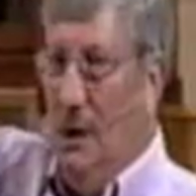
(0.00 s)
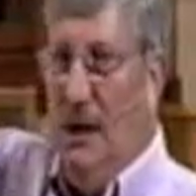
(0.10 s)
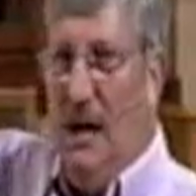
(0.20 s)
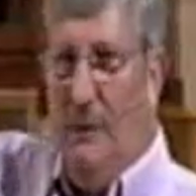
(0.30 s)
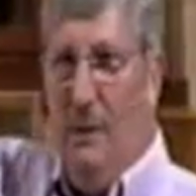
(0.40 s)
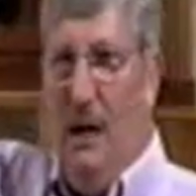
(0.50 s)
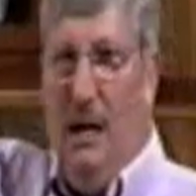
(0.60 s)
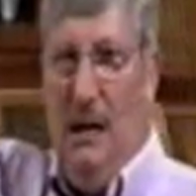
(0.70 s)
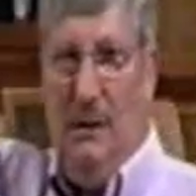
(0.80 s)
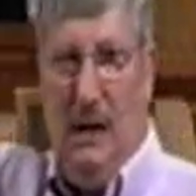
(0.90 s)
and have the
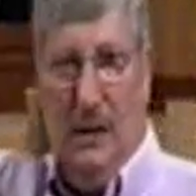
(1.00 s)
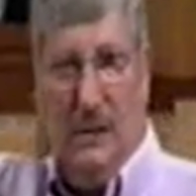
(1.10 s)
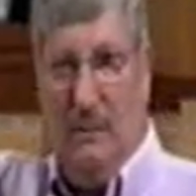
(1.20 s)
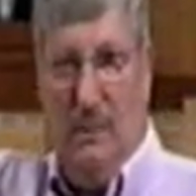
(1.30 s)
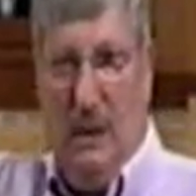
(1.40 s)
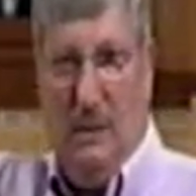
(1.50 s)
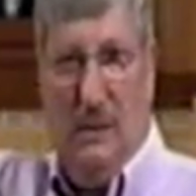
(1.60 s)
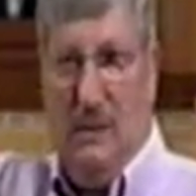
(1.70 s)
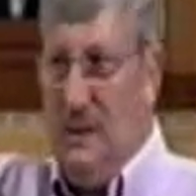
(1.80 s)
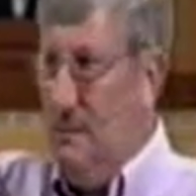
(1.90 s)
lady, I just
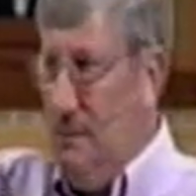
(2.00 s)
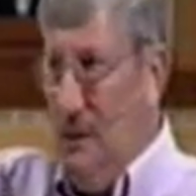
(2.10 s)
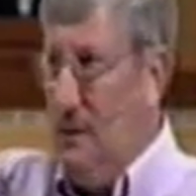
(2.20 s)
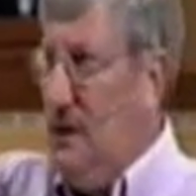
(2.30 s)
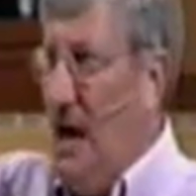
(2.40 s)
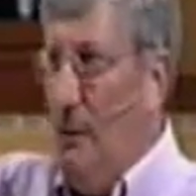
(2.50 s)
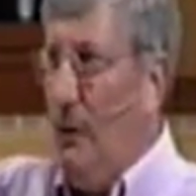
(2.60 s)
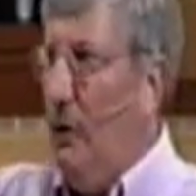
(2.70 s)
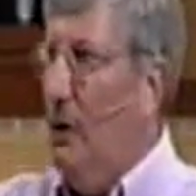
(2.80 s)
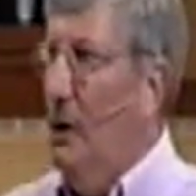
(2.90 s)
chat with
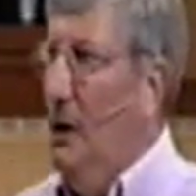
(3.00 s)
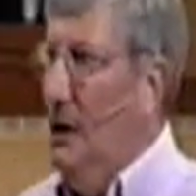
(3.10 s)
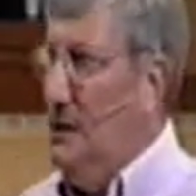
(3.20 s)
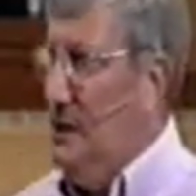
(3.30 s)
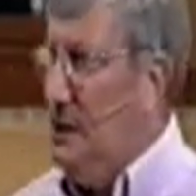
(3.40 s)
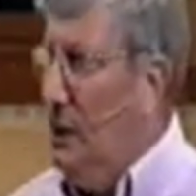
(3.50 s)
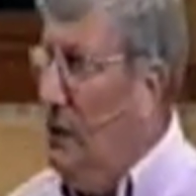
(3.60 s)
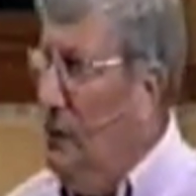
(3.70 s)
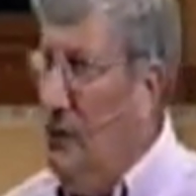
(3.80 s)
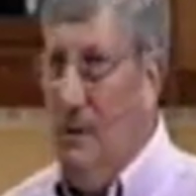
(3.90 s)
her, and she says, "Oh,
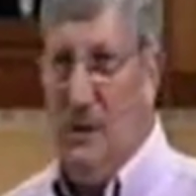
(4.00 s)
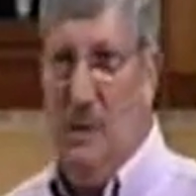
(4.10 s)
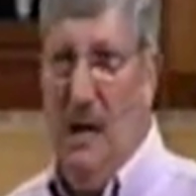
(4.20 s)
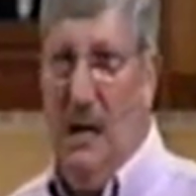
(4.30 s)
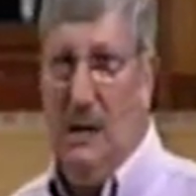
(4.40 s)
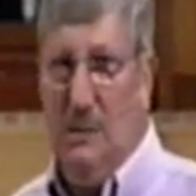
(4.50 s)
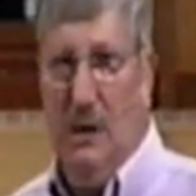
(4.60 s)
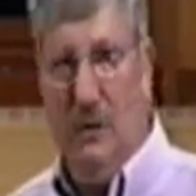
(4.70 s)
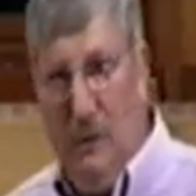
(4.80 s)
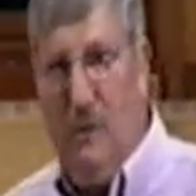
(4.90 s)
you must be Andy
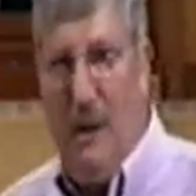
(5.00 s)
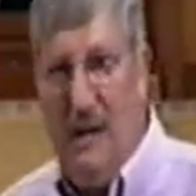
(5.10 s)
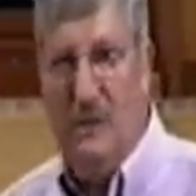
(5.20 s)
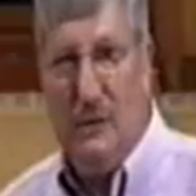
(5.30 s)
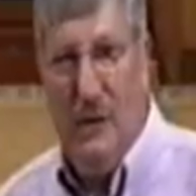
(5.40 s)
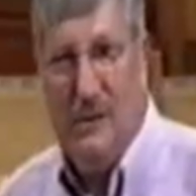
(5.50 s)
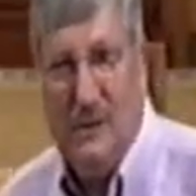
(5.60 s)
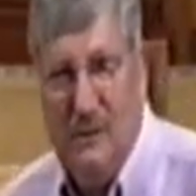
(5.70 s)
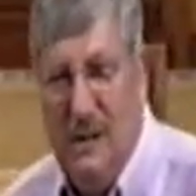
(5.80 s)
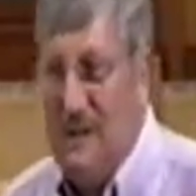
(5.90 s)
Smith. You the pastor across the
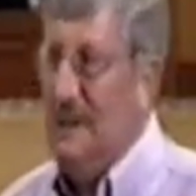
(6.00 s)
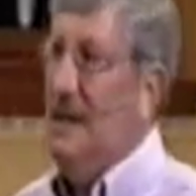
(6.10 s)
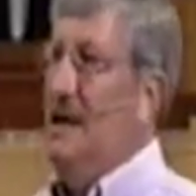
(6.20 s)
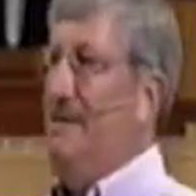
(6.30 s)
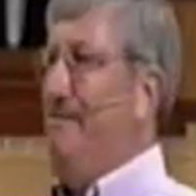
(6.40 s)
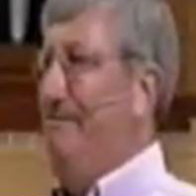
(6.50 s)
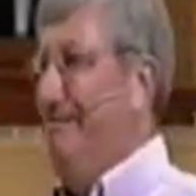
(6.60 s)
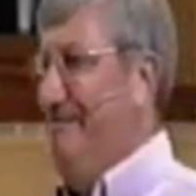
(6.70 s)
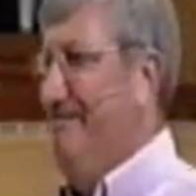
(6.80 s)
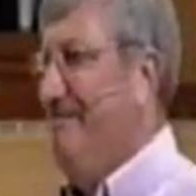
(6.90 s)
street?" I say, "Yep,
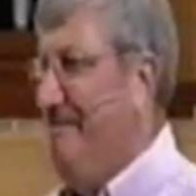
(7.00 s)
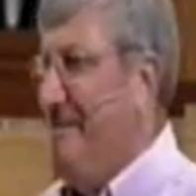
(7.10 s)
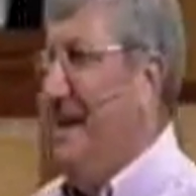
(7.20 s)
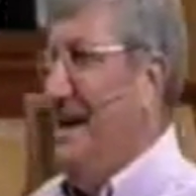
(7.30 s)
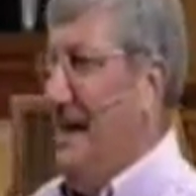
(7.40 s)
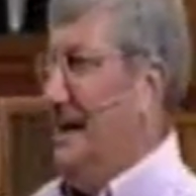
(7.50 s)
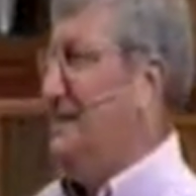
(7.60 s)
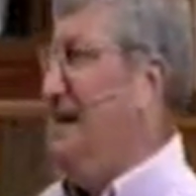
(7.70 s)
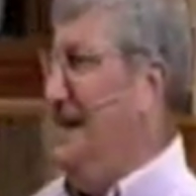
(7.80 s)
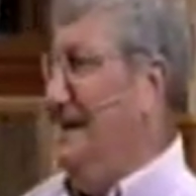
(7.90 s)
that's me."